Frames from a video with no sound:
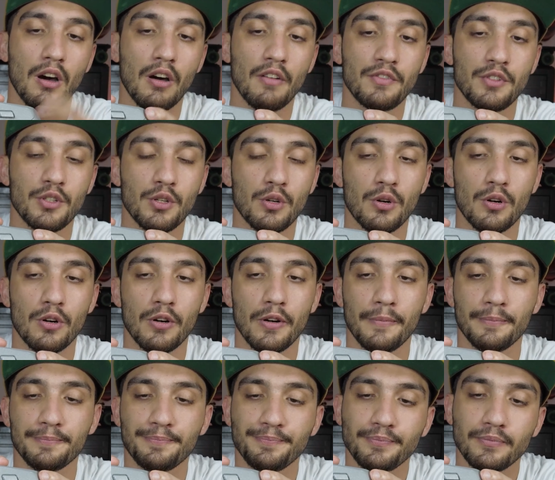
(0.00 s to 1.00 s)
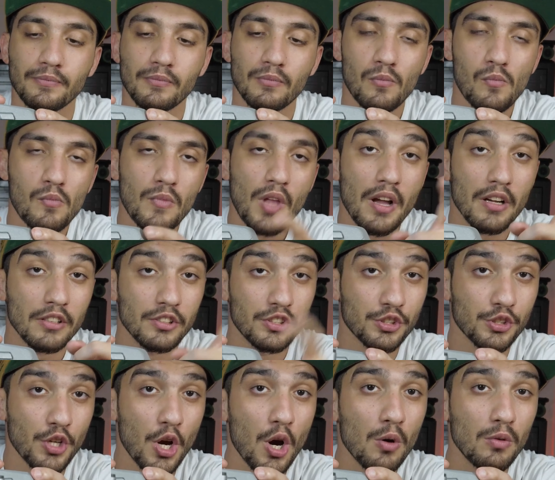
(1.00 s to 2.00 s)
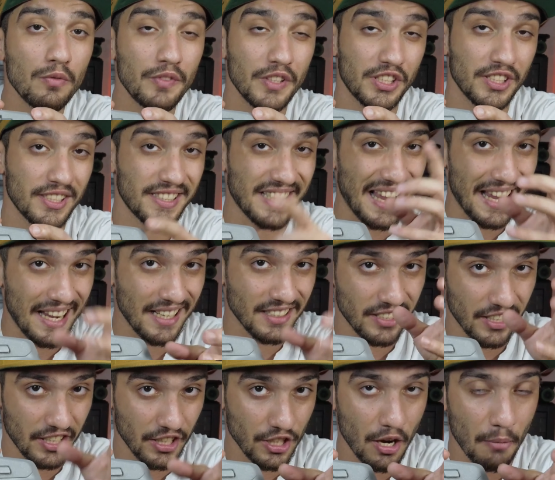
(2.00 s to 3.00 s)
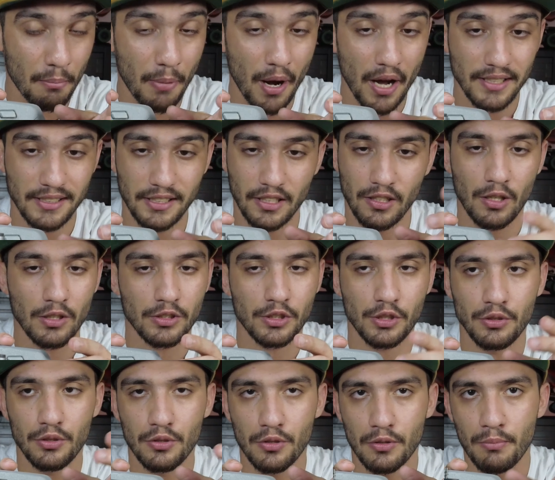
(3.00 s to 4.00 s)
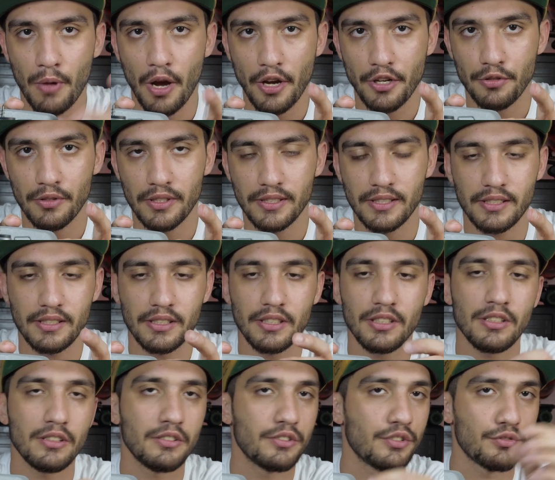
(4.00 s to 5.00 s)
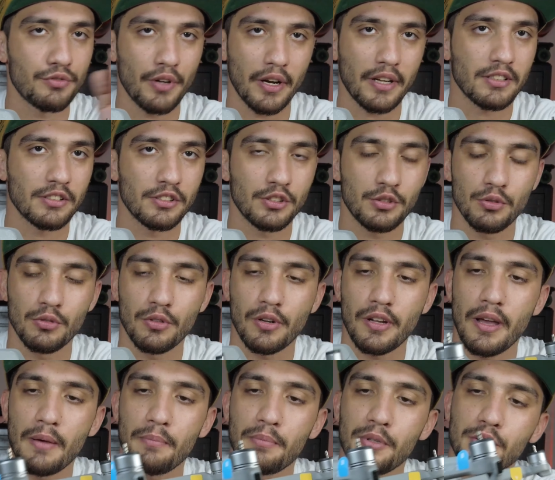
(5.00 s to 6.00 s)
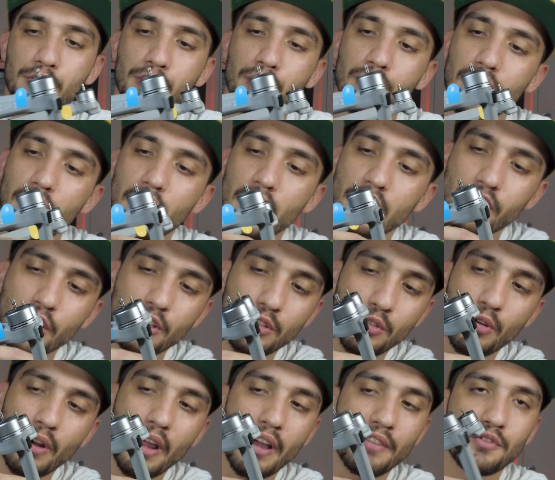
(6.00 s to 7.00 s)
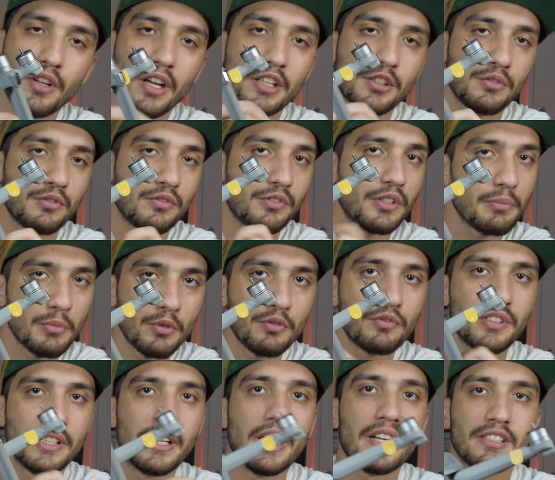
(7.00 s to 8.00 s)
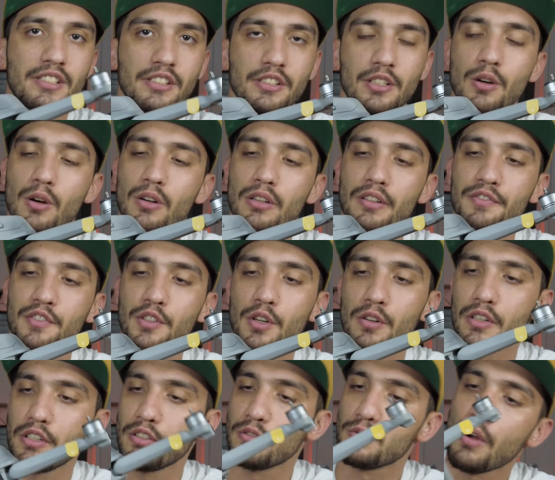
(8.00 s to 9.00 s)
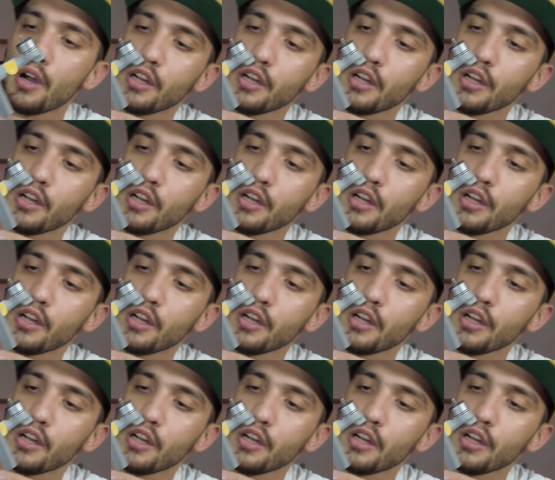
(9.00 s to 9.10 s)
of your drone, which is 8 GB, and also your micro SD directly to your computer, so you don't have to actually remove the SD card if you're in